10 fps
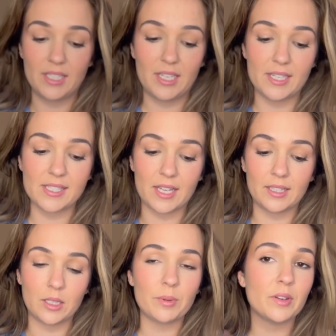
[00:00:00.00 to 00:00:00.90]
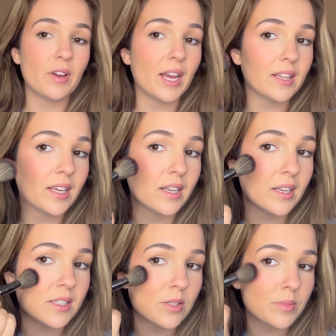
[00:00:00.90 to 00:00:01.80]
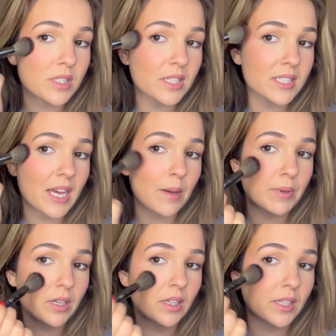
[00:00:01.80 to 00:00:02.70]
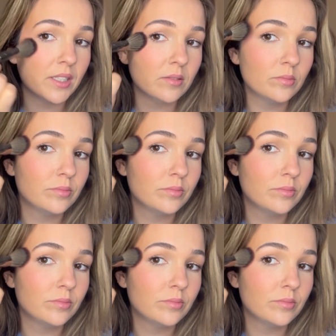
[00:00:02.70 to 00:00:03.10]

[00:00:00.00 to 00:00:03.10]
It's got a little bit of highlight in it, so I'm just gonna tap it on.